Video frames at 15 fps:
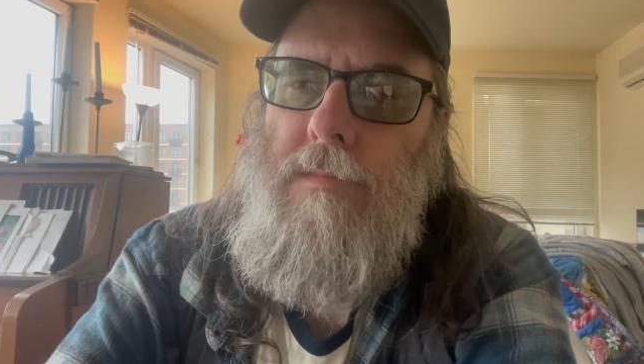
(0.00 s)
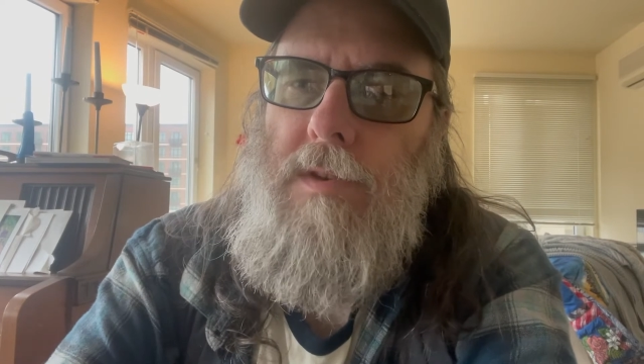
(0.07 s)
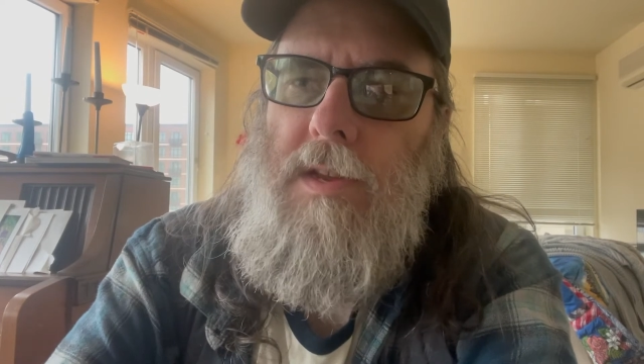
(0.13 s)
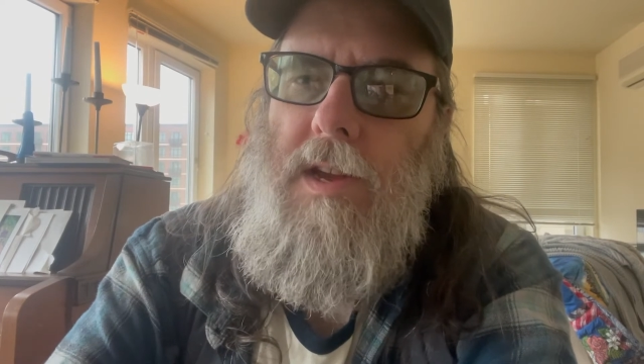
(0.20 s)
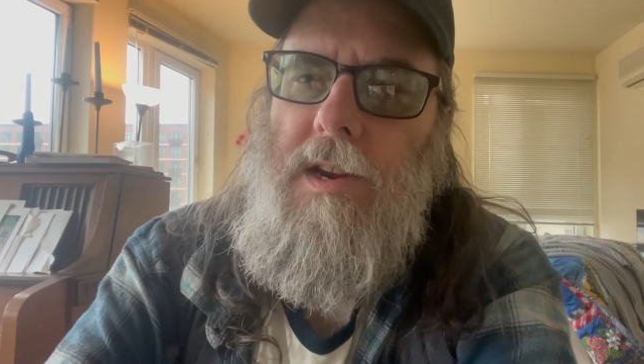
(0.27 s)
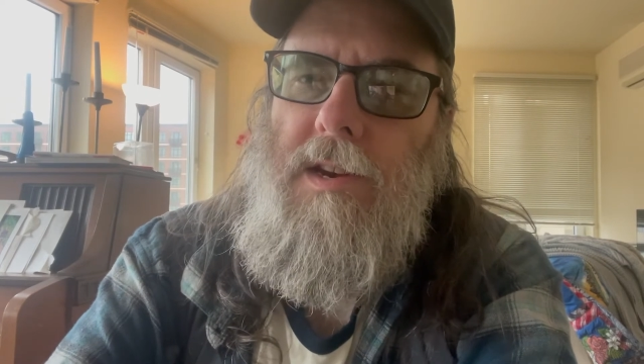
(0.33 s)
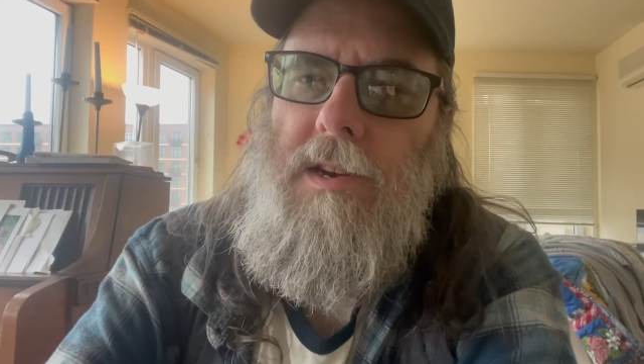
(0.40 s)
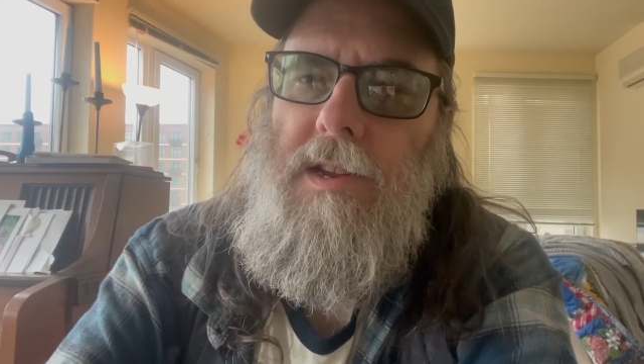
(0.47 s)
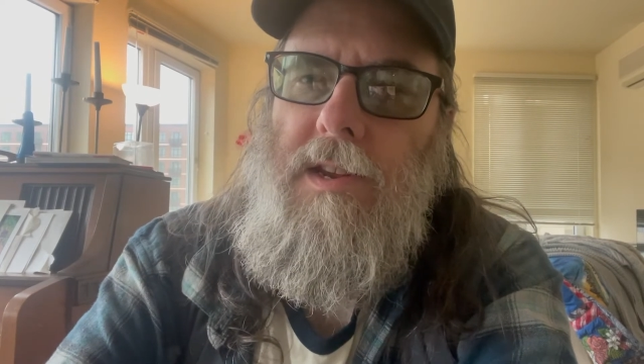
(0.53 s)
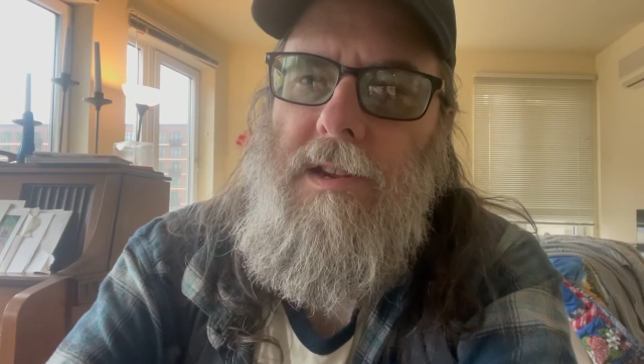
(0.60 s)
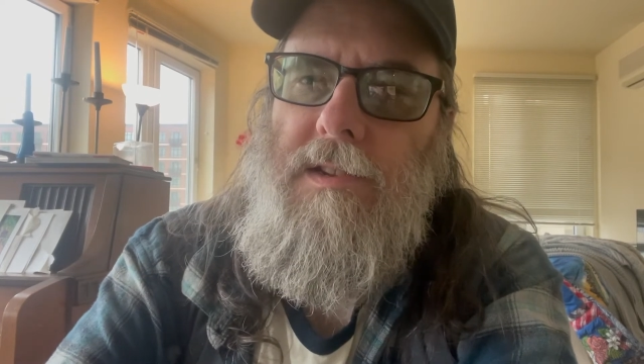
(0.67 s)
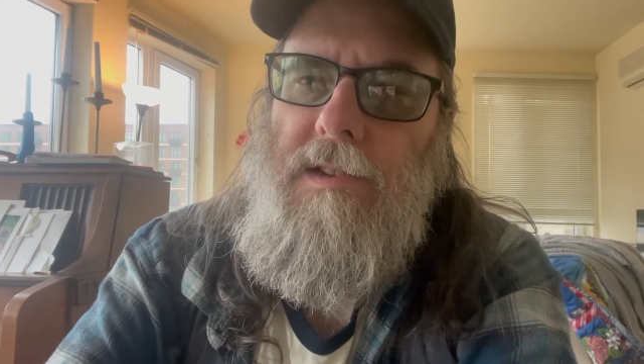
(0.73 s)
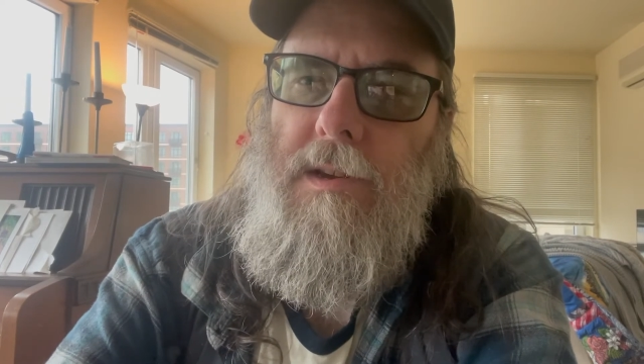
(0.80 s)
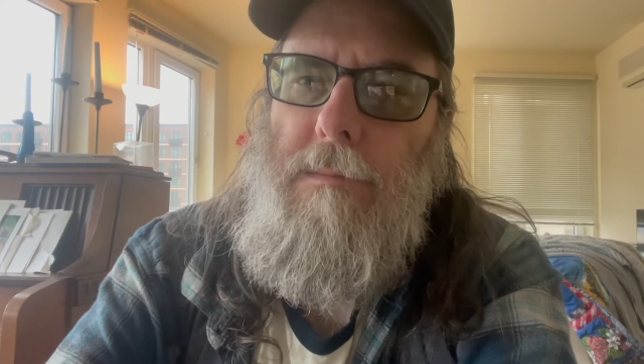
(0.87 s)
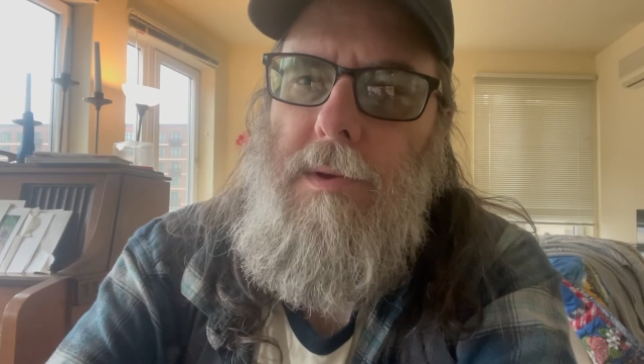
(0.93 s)

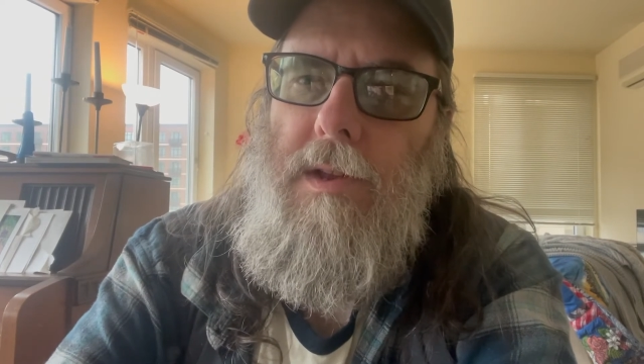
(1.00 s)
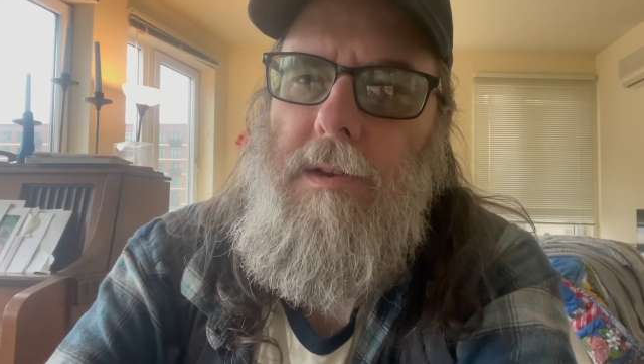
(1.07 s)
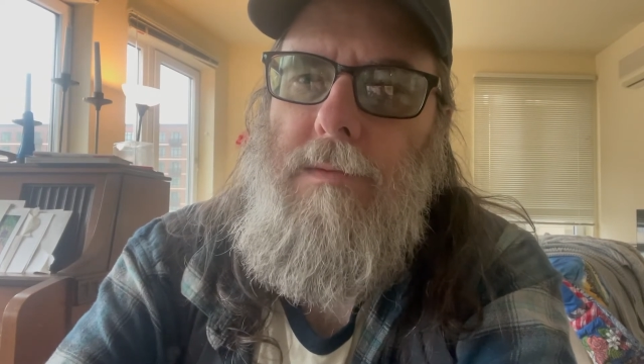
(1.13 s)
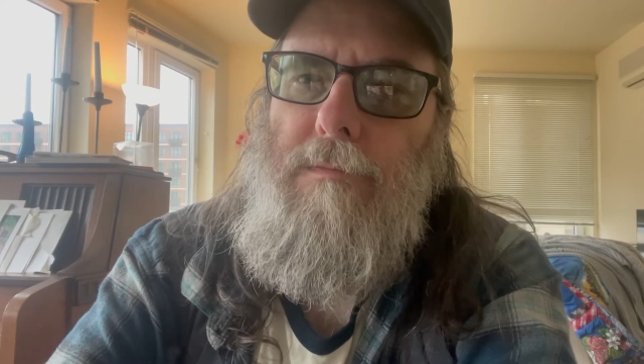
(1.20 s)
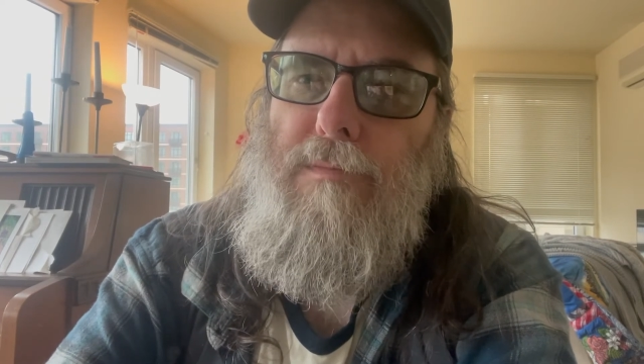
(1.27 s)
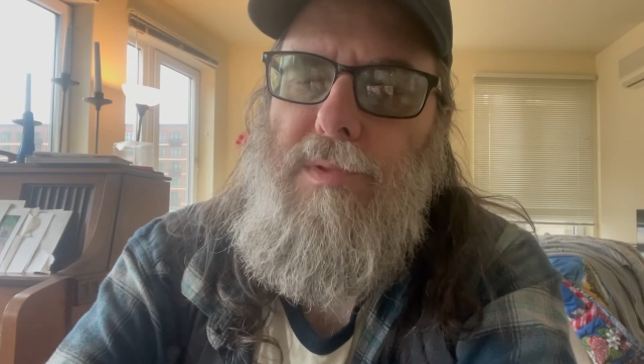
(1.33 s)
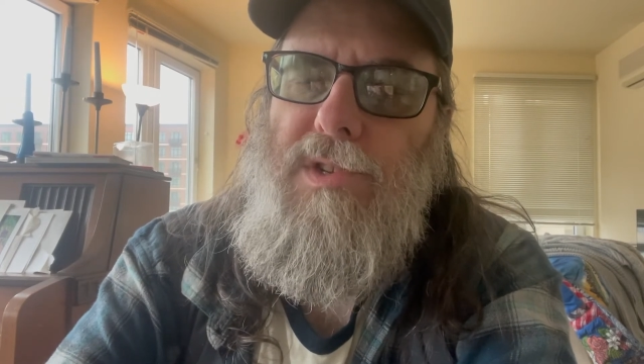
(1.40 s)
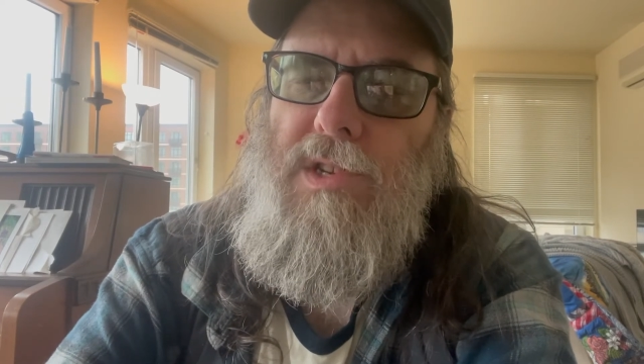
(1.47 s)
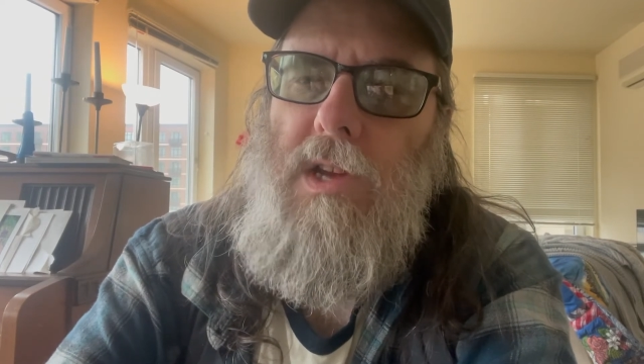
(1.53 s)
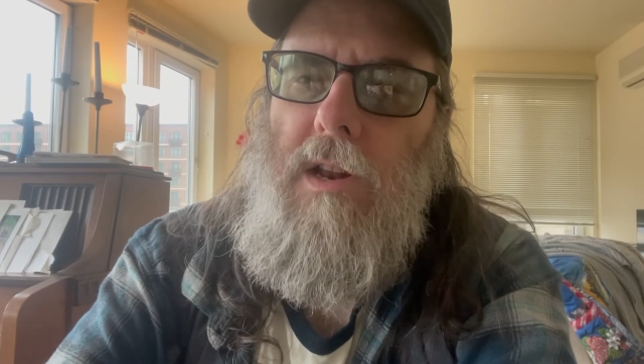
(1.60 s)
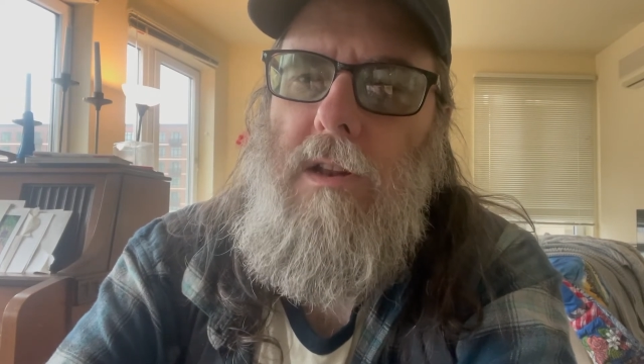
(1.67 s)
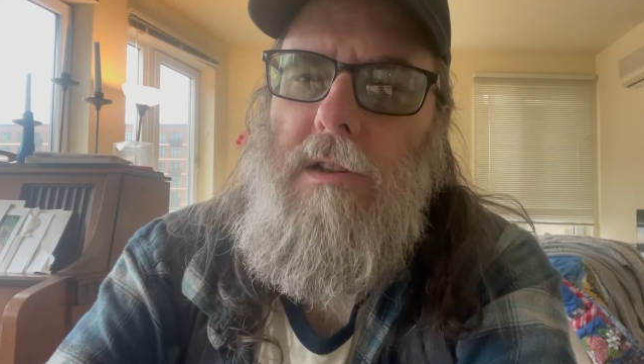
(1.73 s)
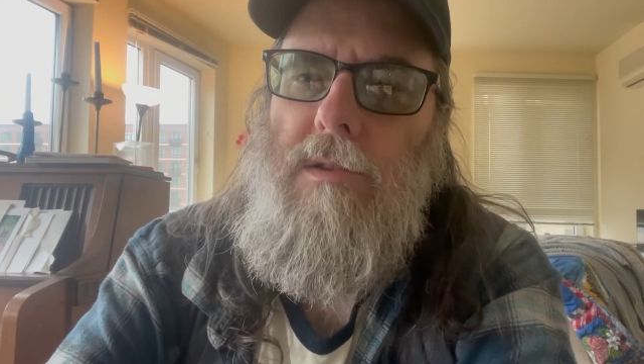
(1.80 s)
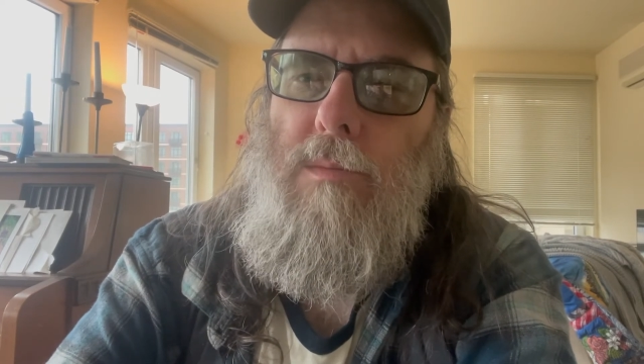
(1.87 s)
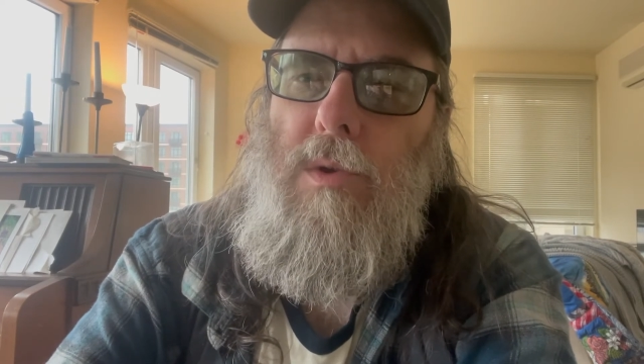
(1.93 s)
techniques a bit
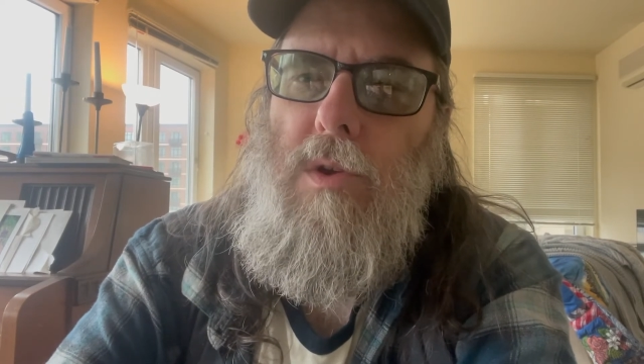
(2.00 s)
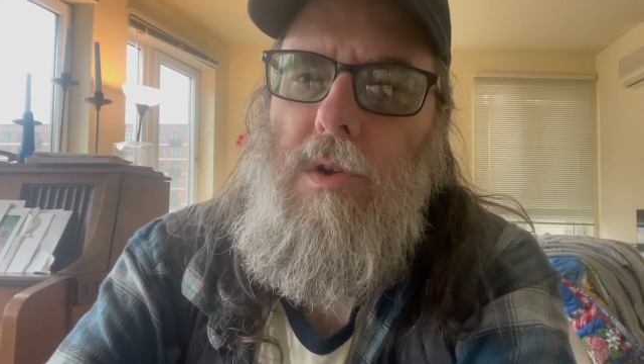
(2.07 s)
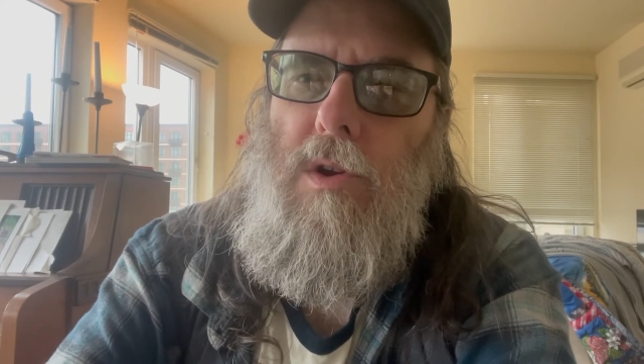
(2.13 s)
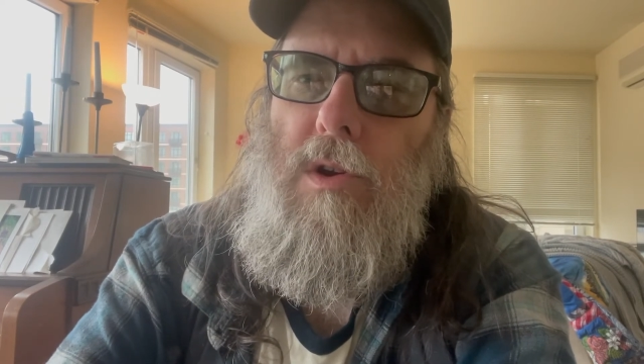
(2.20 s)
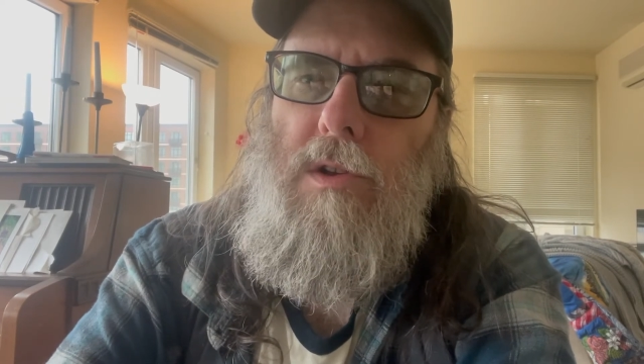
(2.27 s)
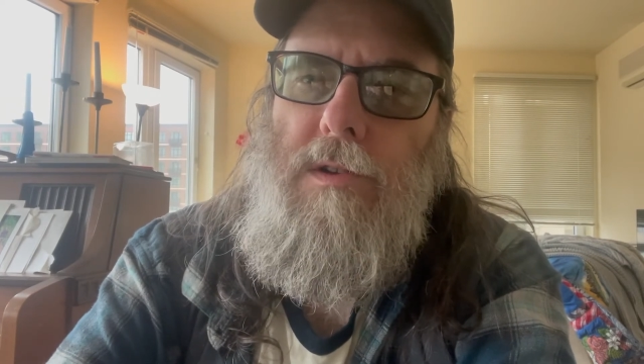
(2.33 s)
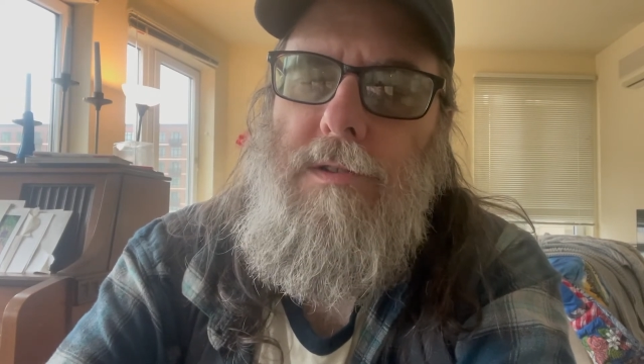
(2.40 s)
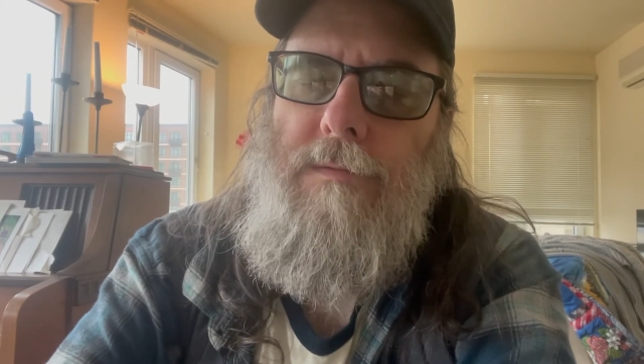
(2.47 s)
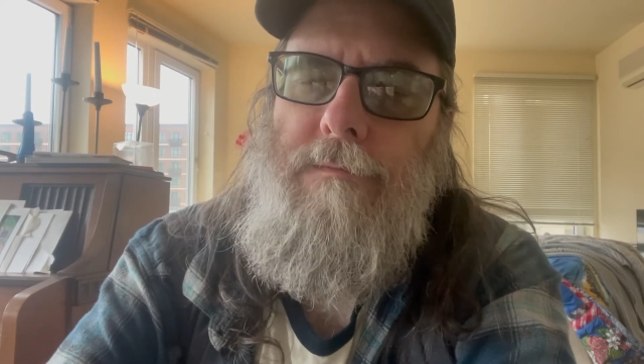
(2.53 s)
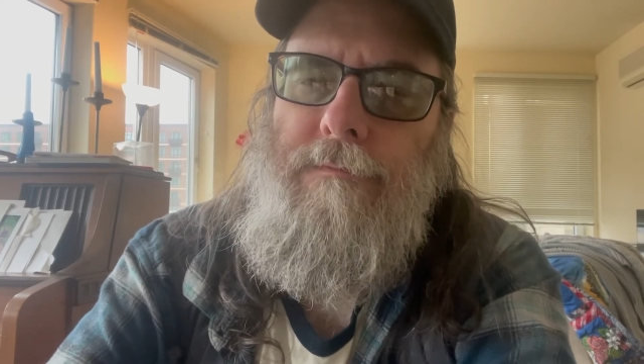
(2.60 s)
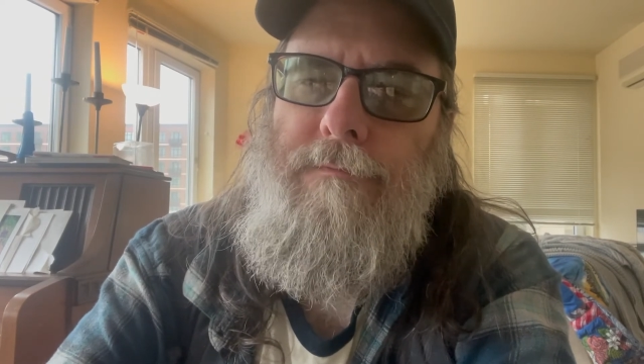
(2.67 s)
subtle to be called